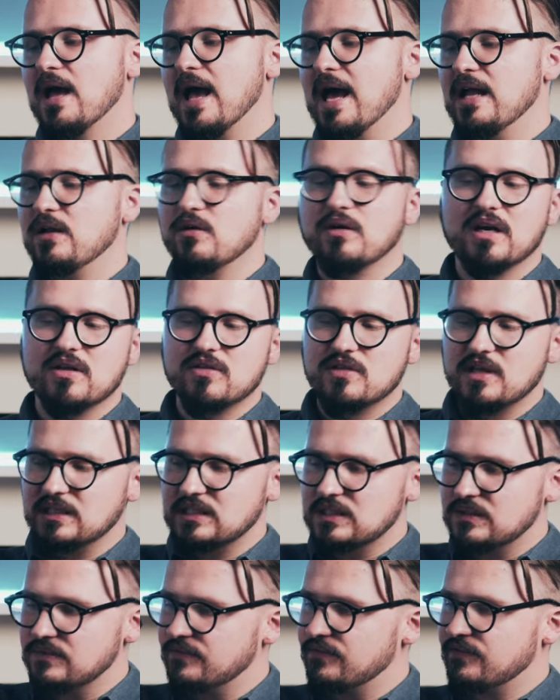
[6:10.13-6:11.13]
and you can
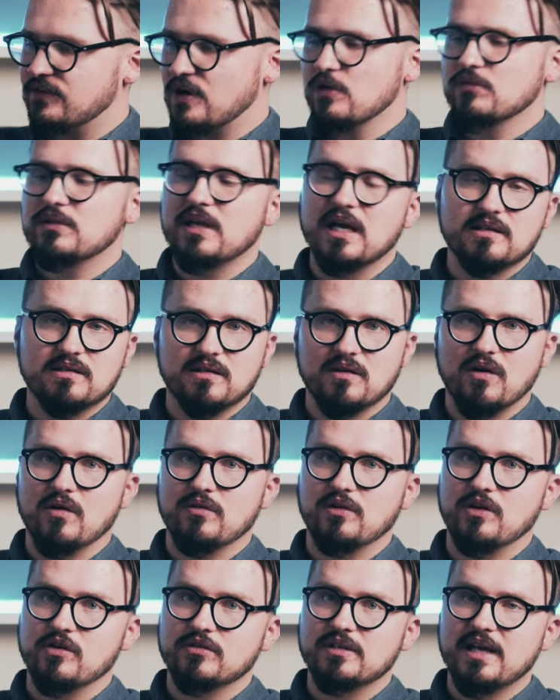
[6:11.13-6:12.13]
just throw that
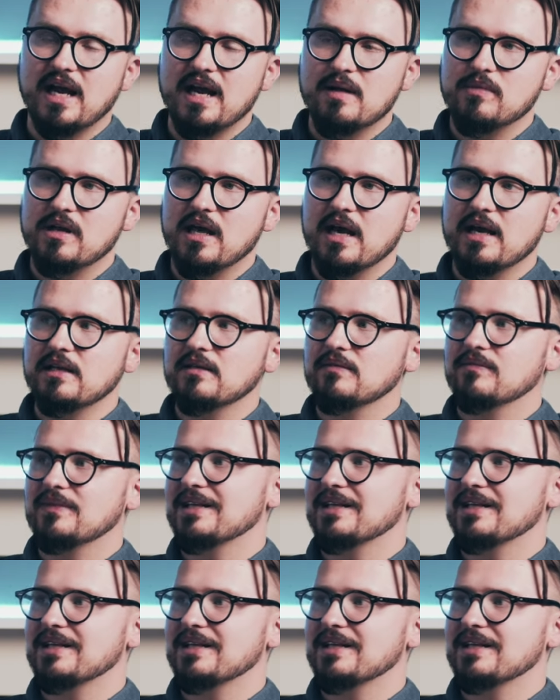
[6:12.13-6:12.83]
on your timeline